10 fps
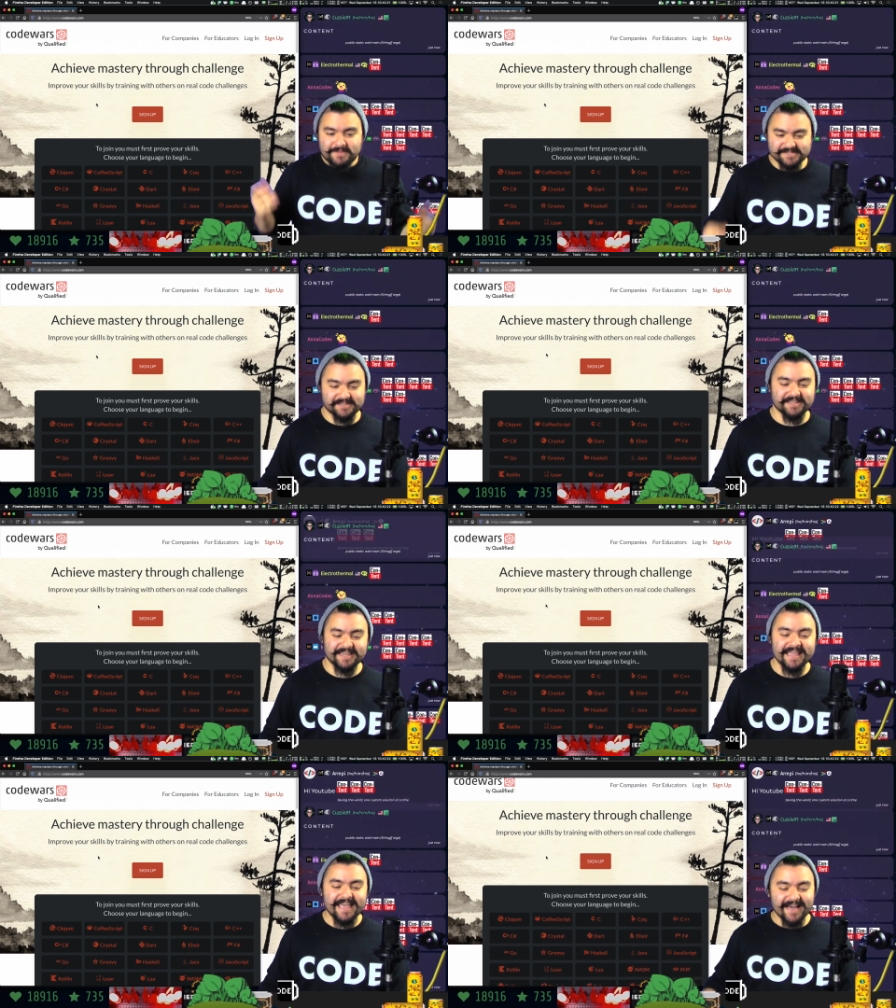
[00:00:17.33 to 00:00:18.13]

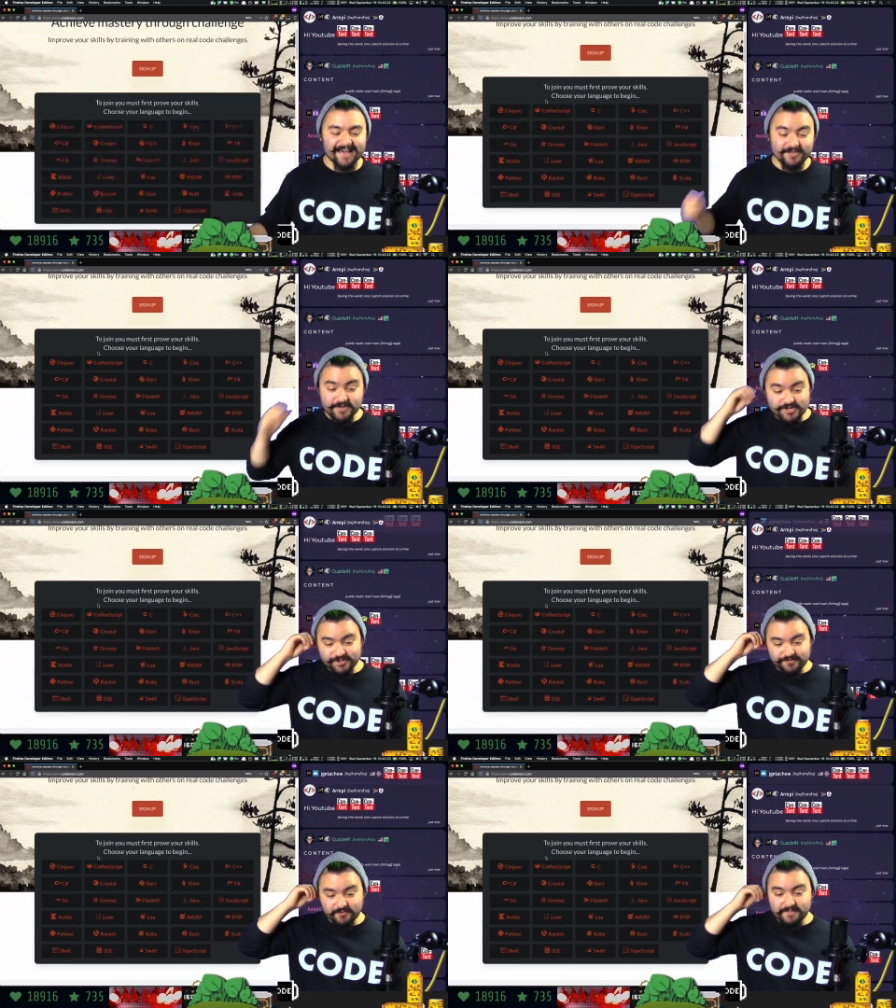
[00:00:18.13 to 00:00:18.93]
Basically, uh, you can
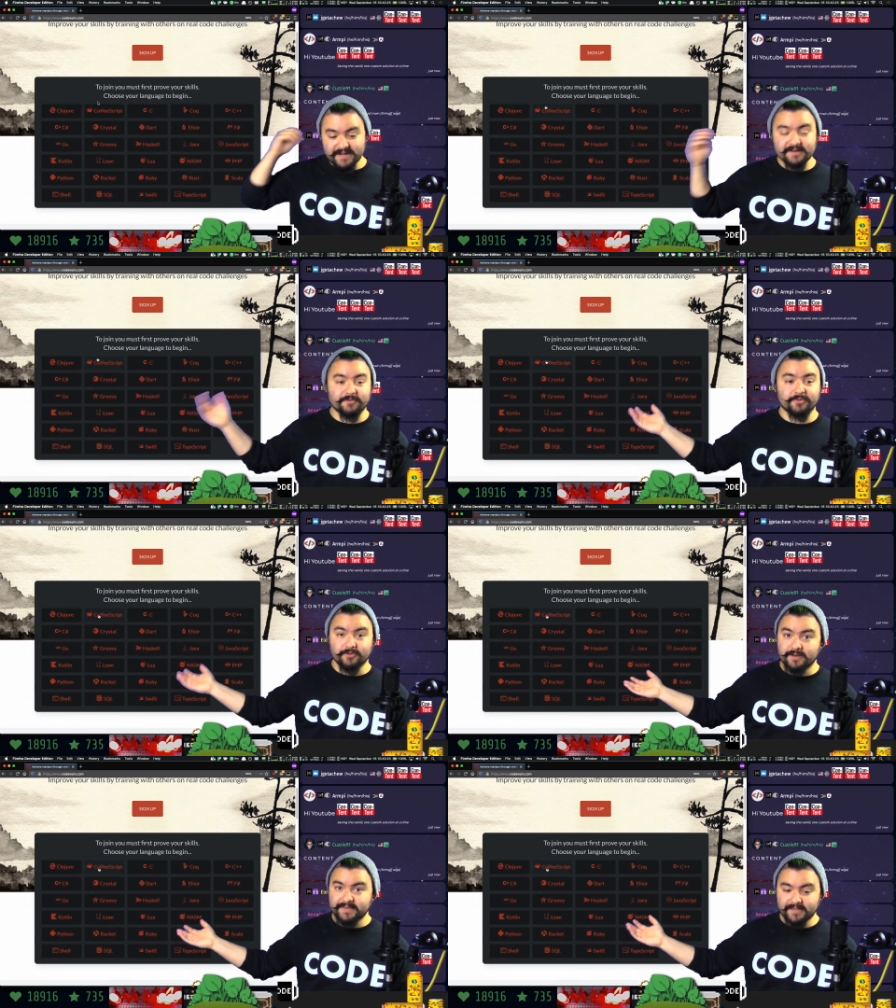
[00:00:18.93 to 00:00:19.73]
choose from many different
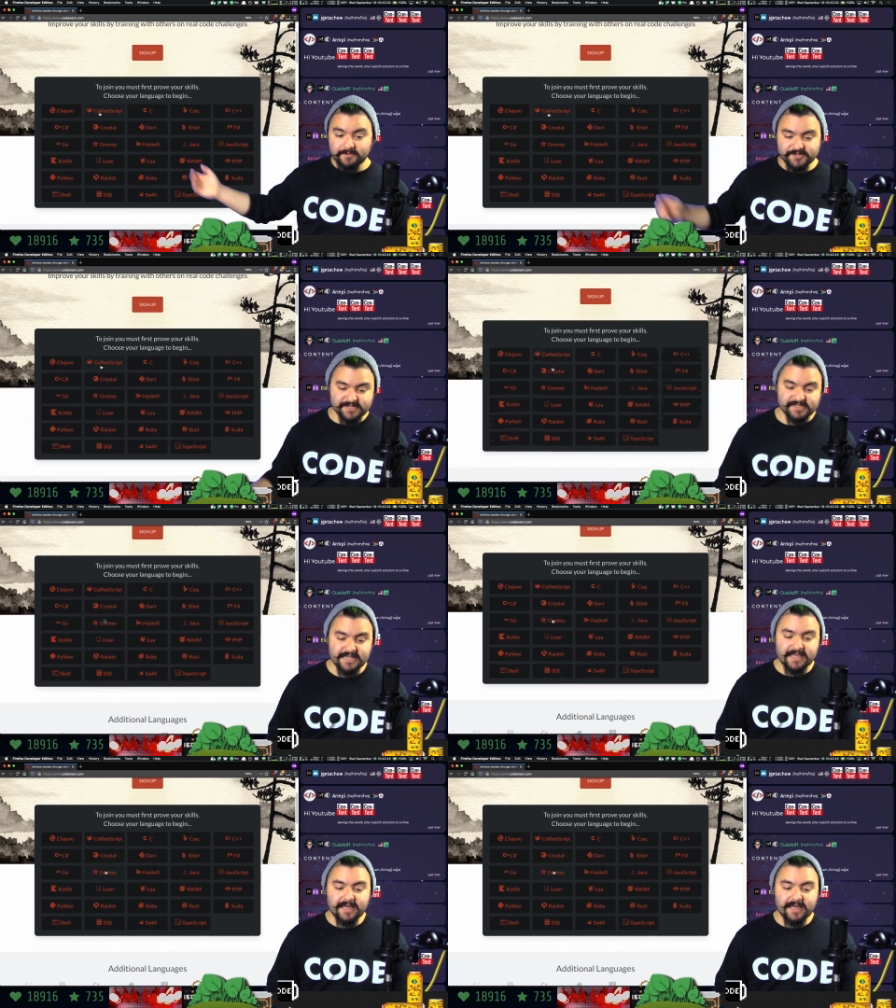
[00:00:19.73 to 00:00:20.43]
programming languages.